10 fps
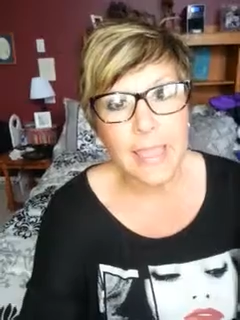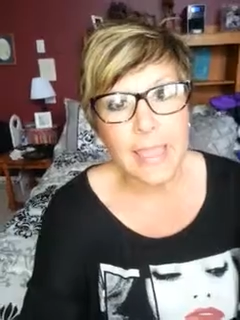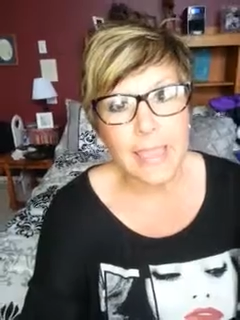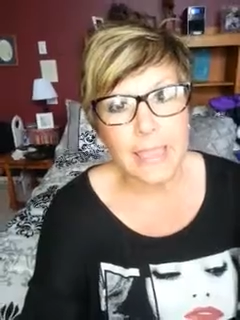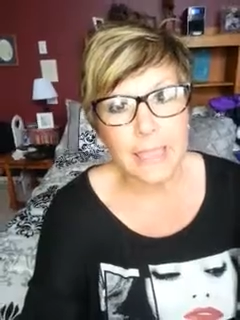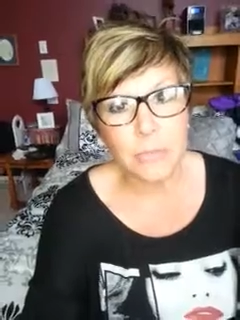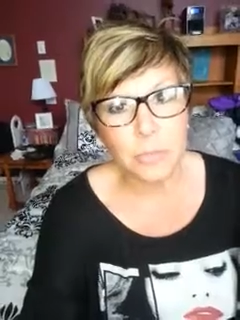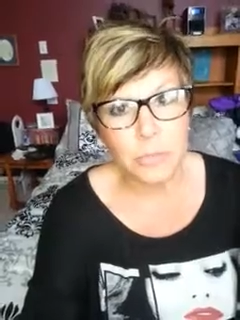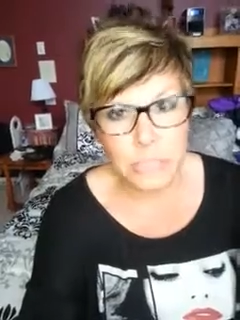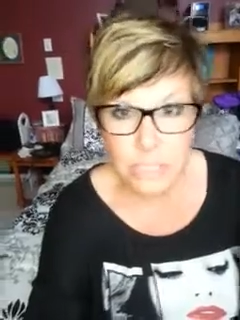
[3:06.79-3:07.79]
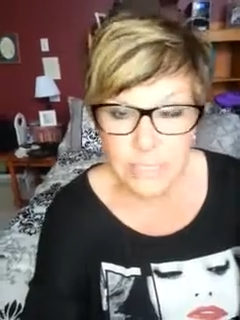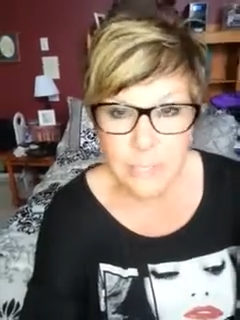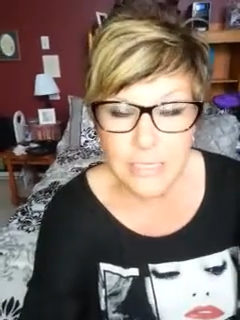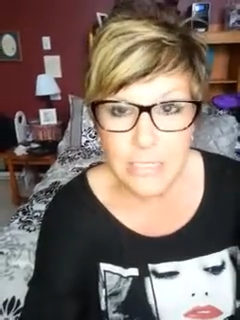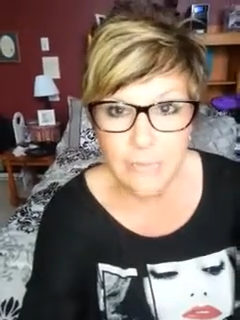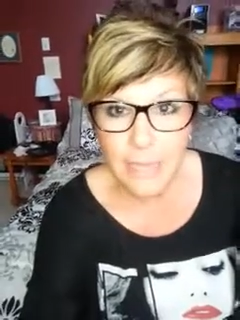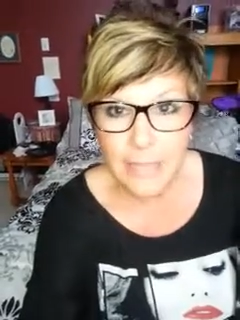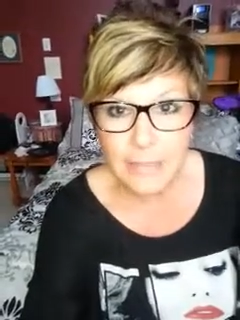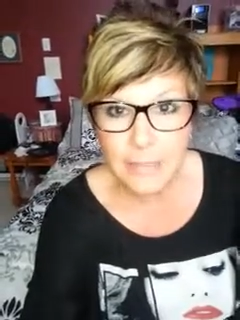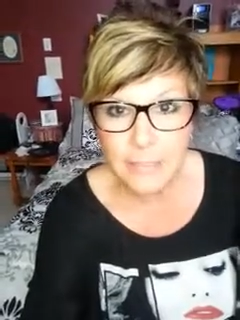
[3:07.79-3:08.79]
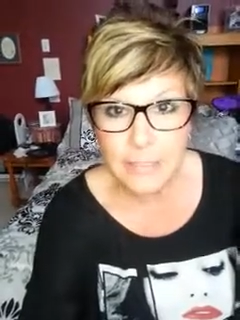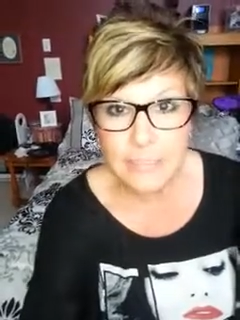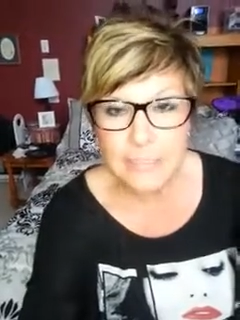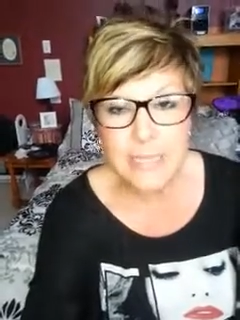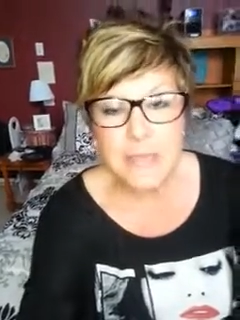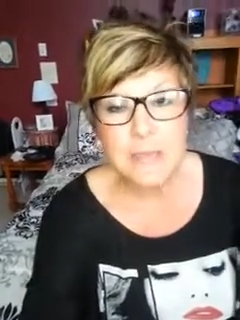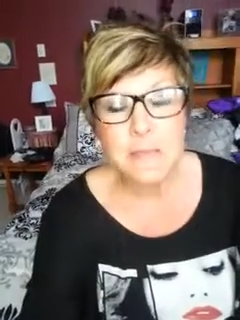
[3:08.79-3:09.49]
and pushing me to my limits